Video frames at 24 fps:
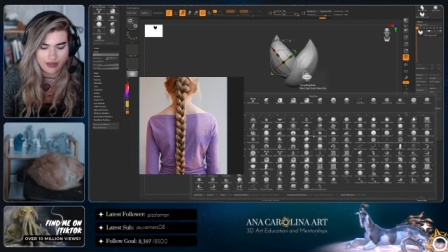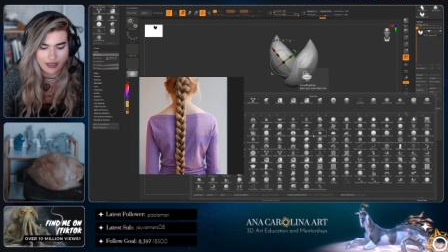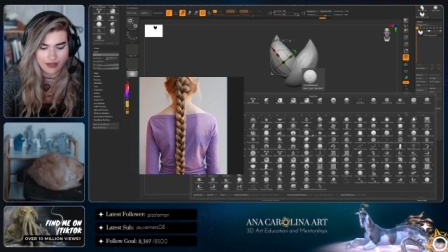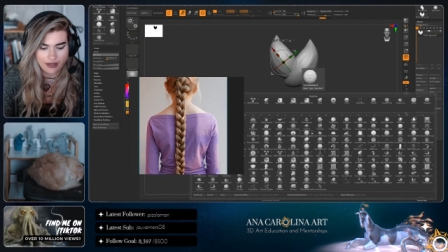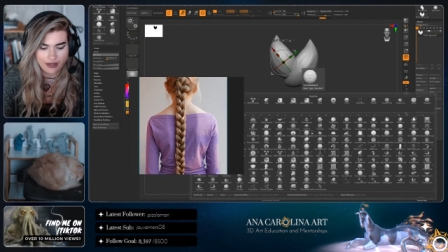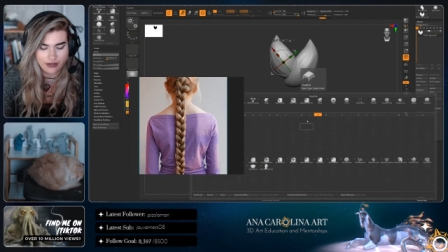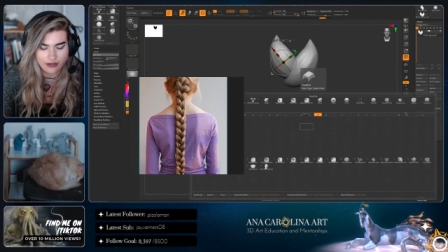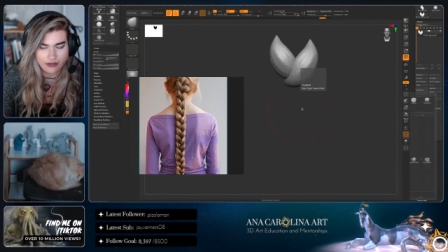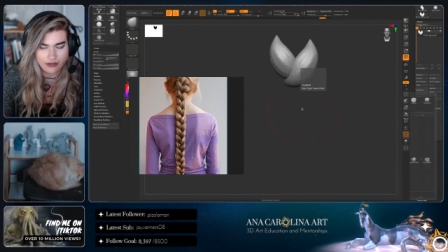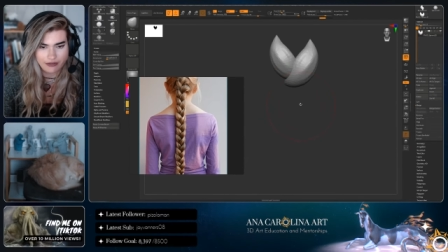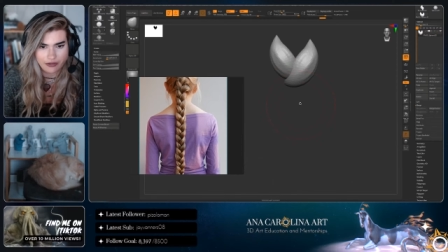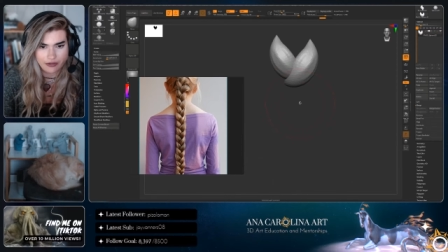I
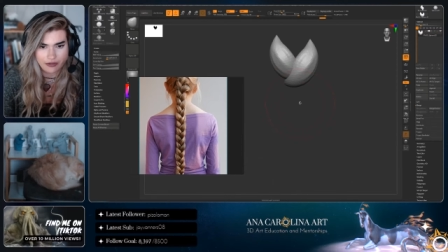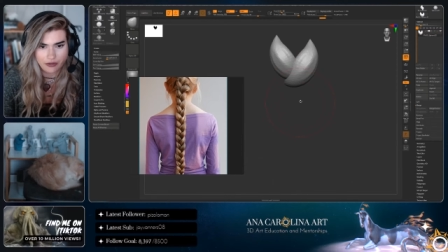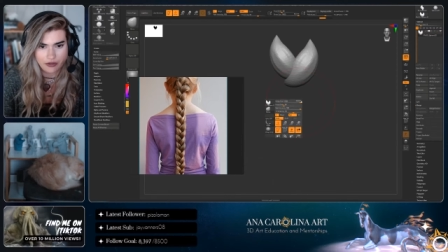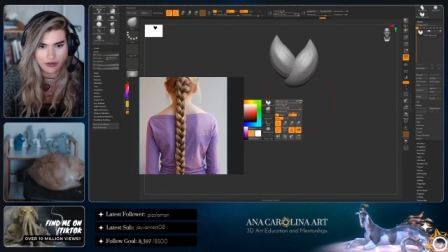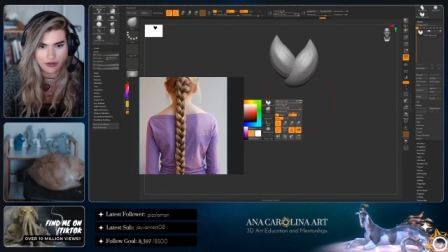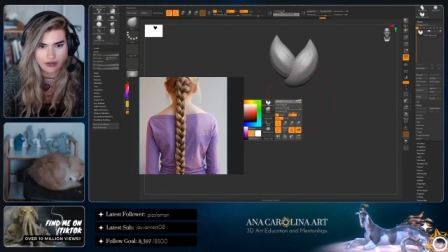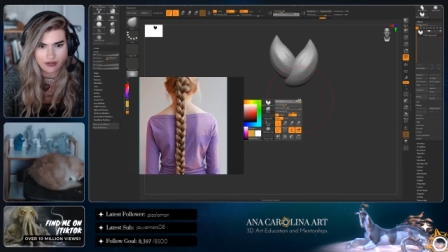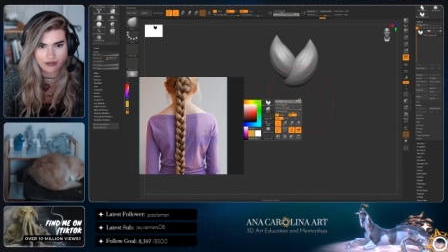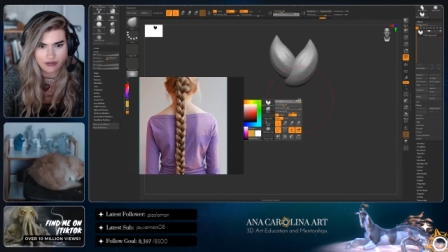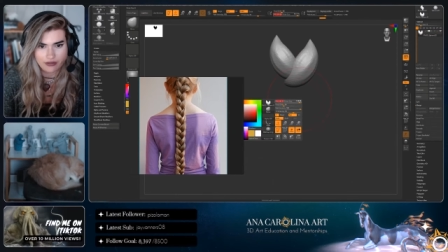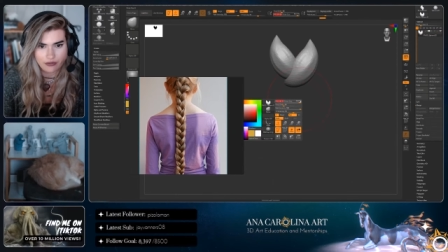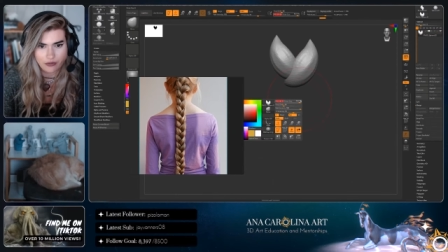don't even
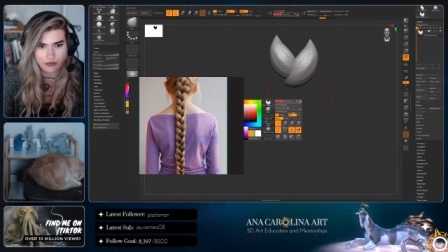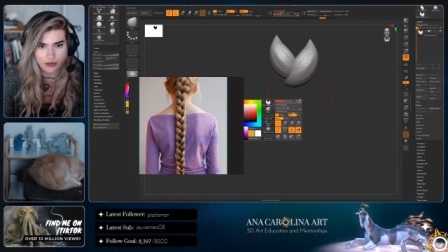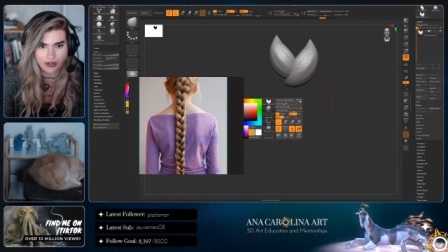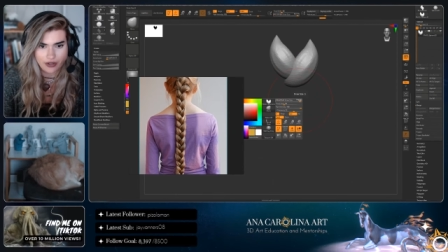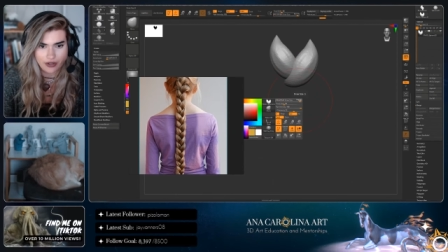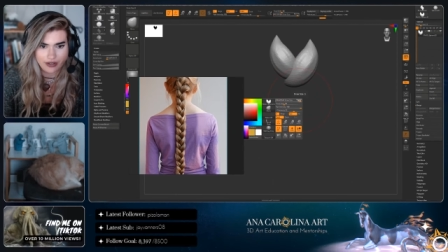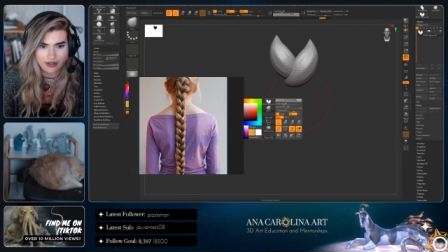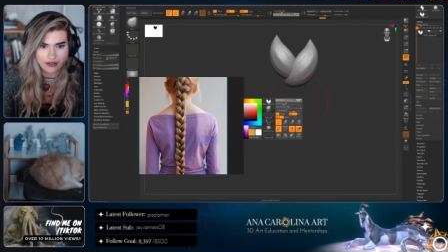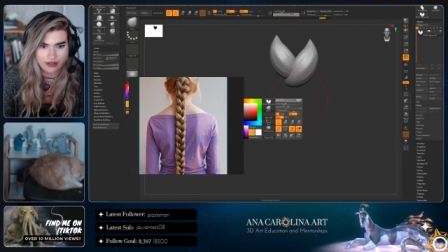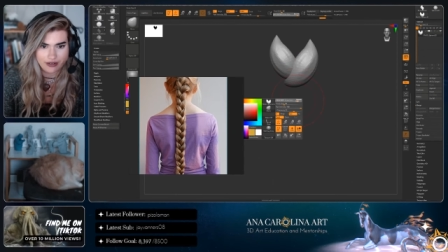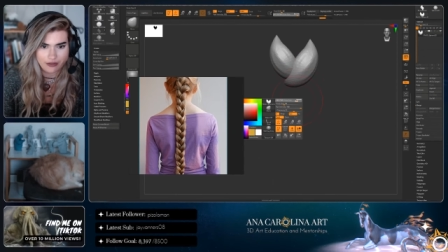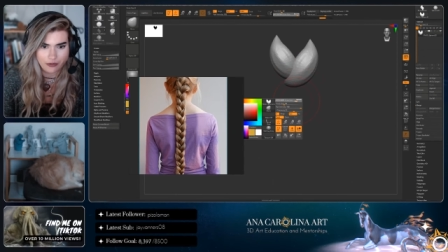know
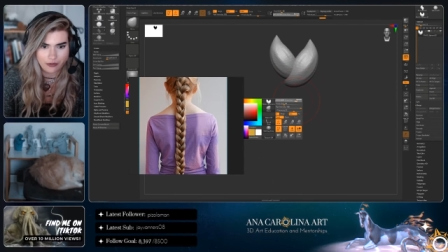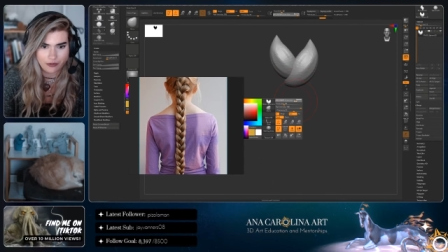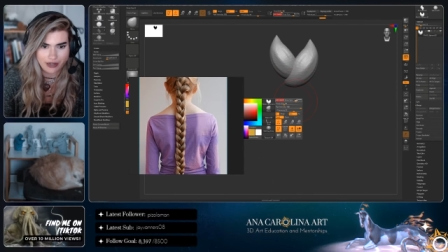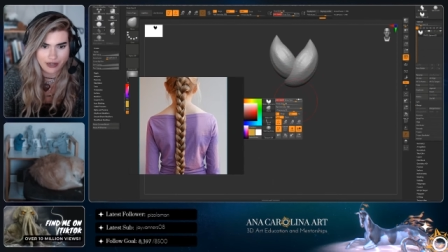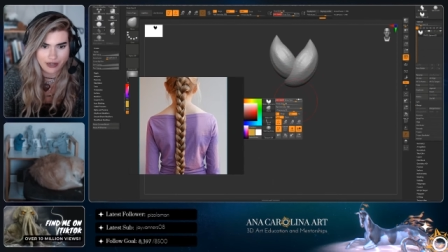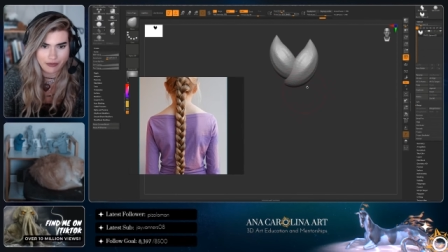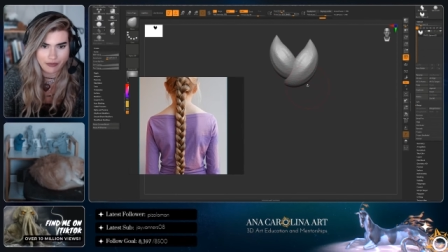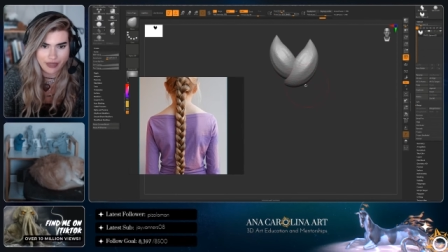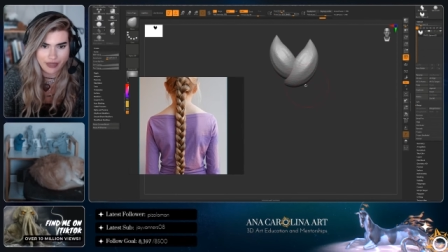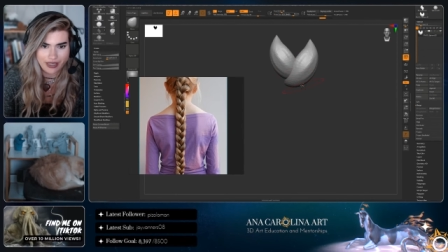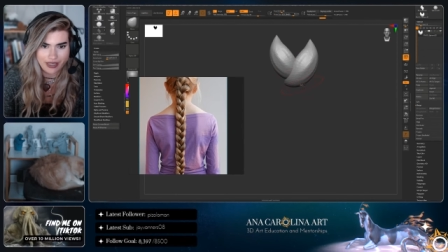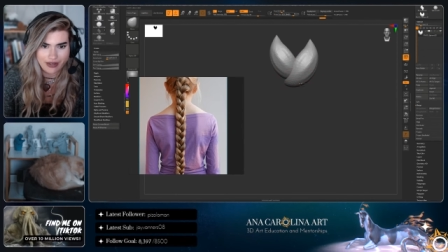what
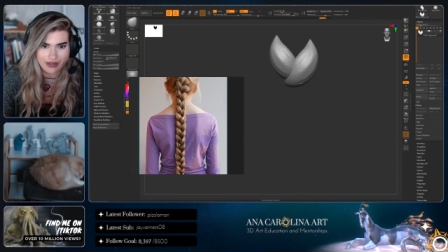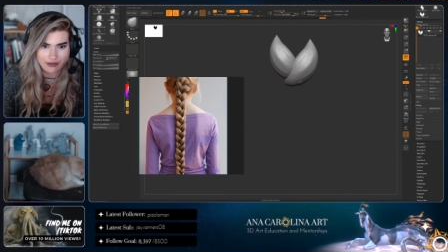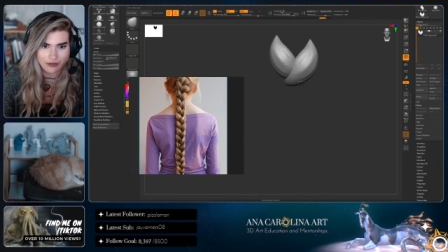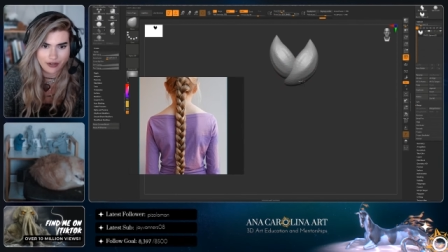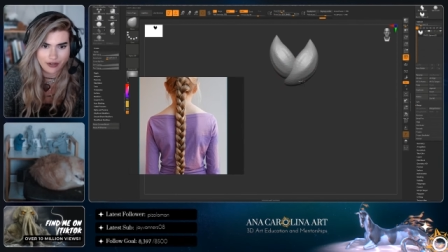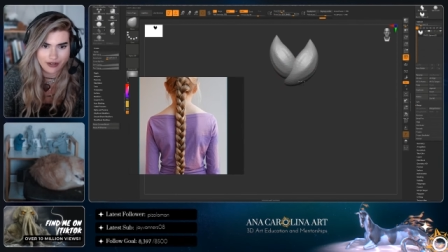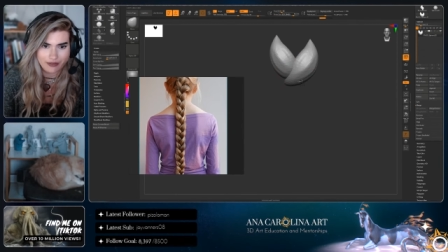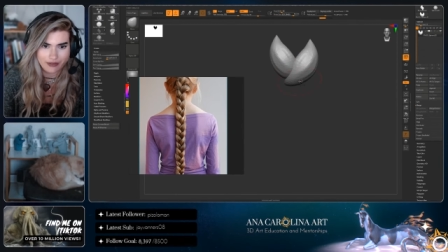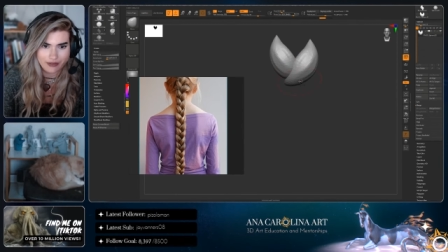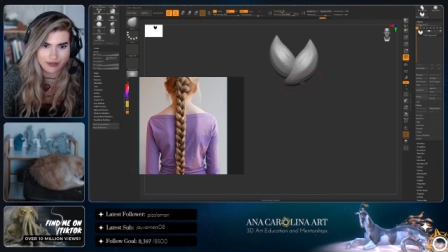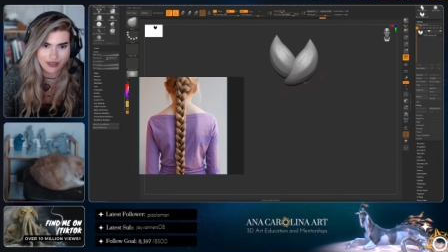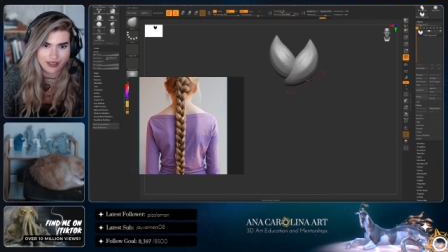I mean
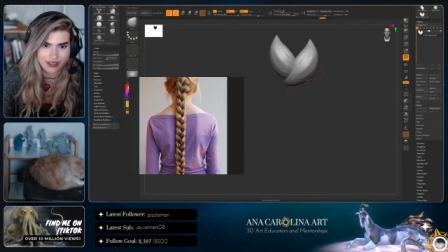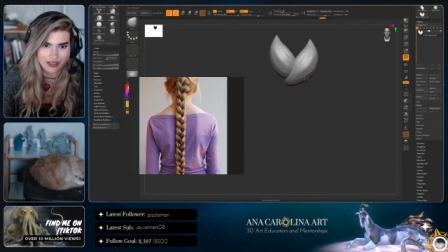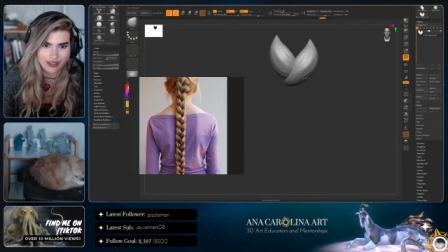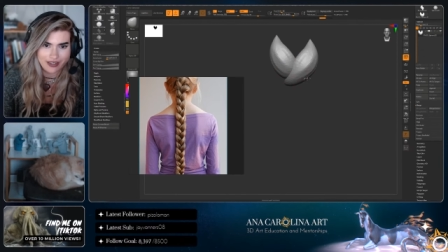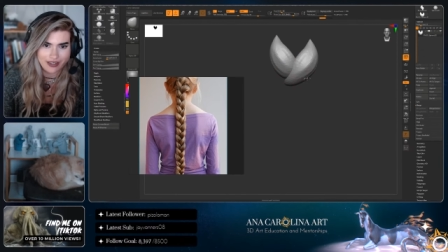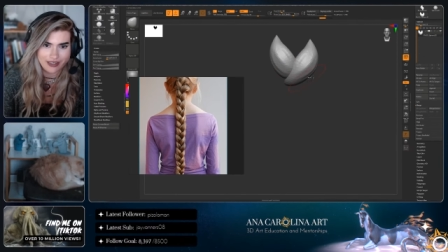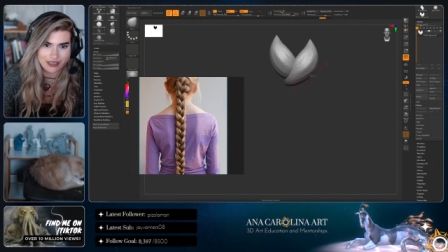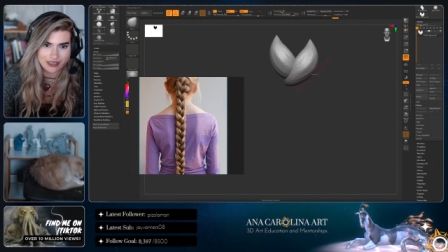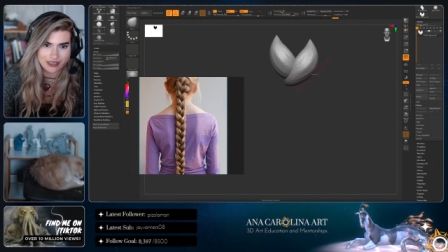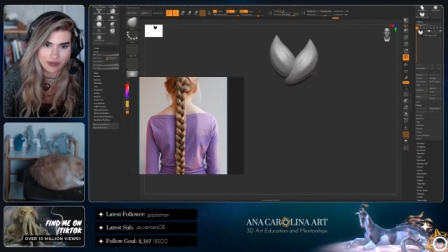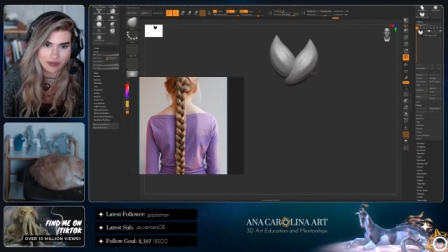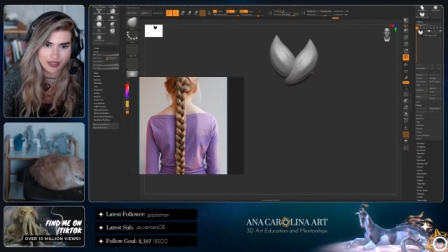when I think
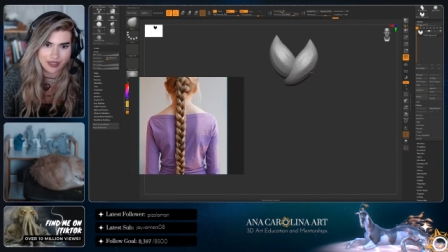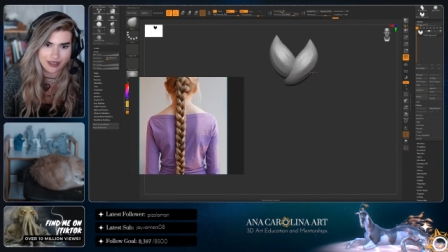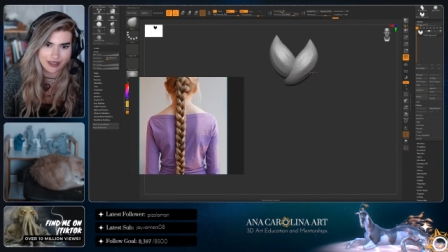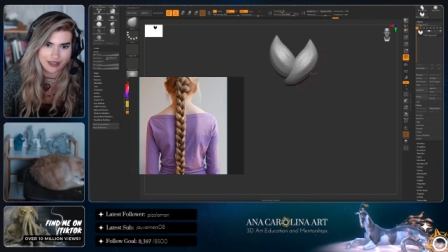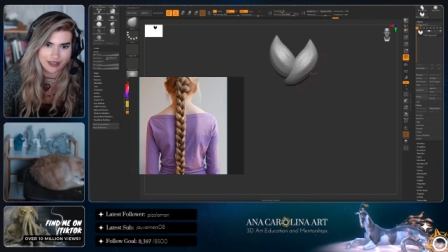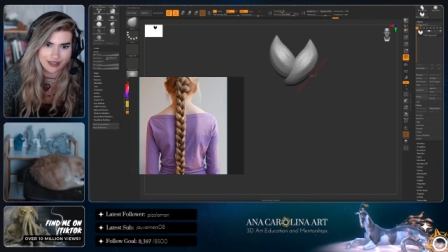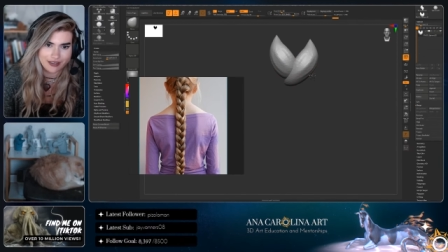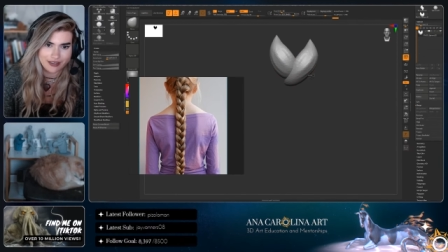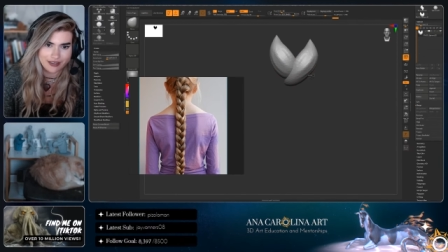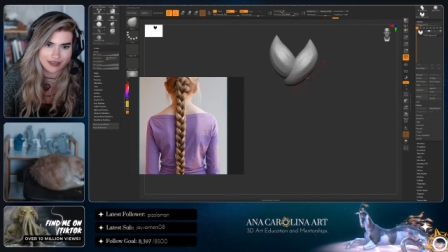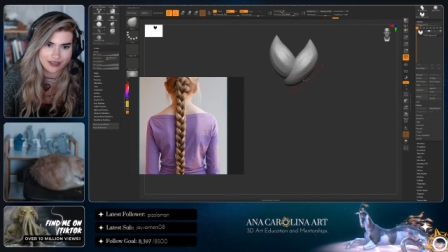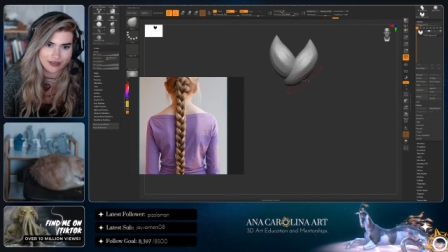it needs to be
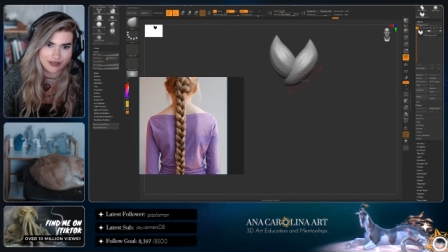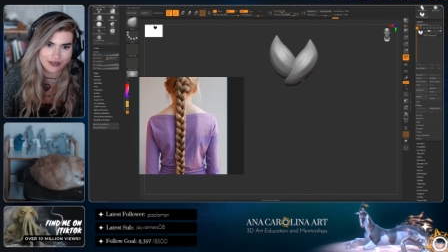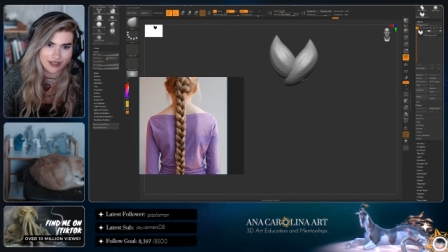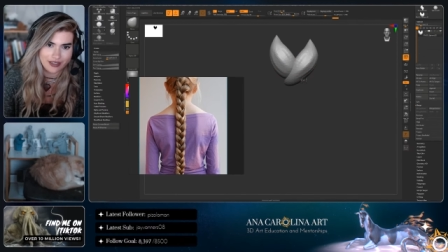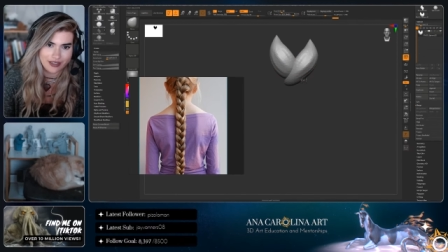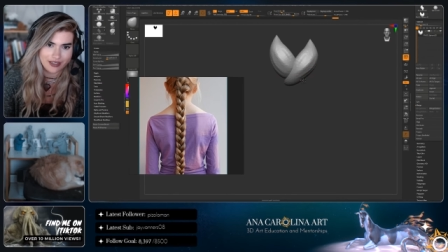cleaner too.